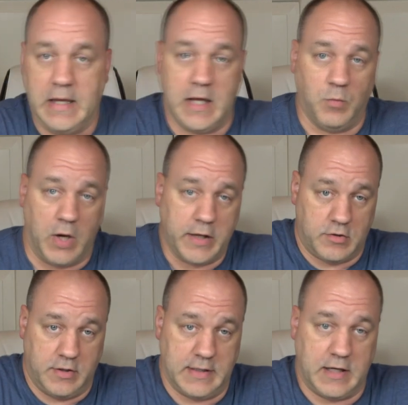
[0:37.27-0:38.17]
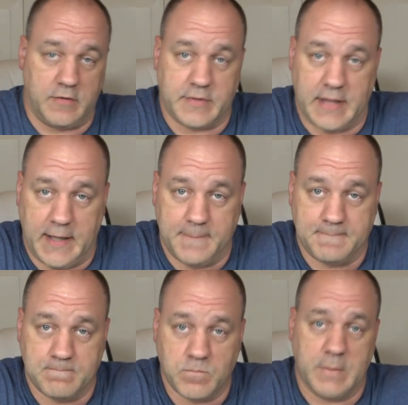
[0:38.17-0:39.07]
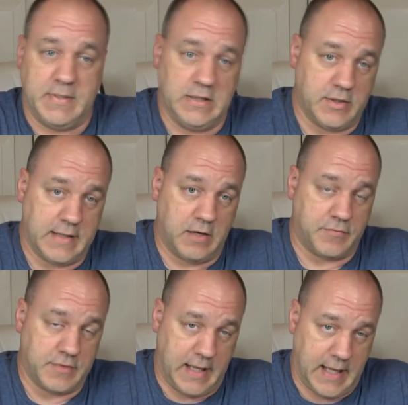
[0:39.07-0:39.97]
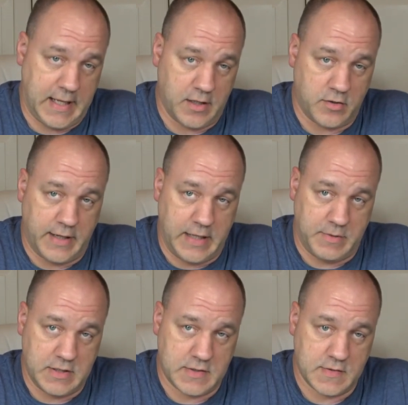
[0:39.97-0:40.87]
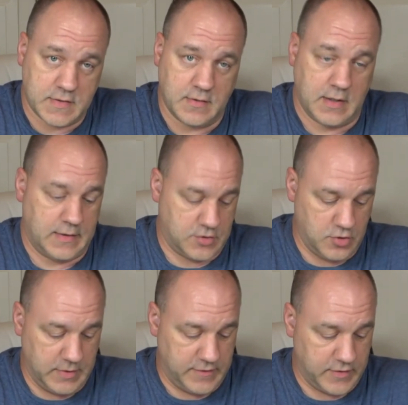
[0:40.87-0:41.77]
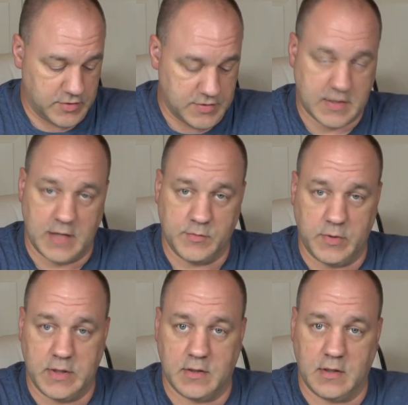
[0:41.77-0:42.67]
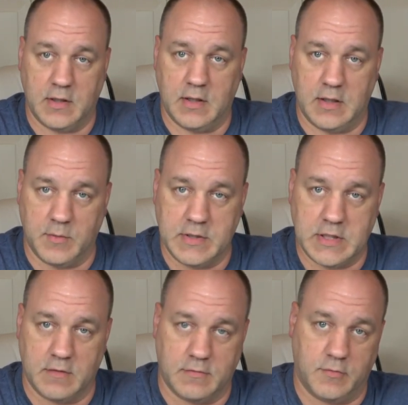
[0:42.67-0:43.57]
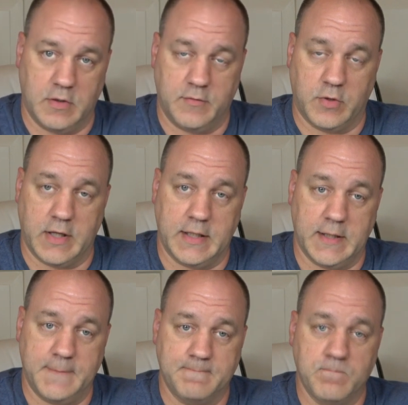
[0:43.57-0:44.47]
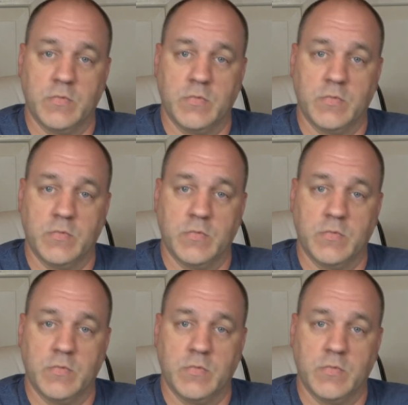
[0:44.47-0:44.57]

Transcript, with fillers: And while you're looking out for that, be looking out for the 808 pieces and the two minifigures this comes with, and it retails for $44.99.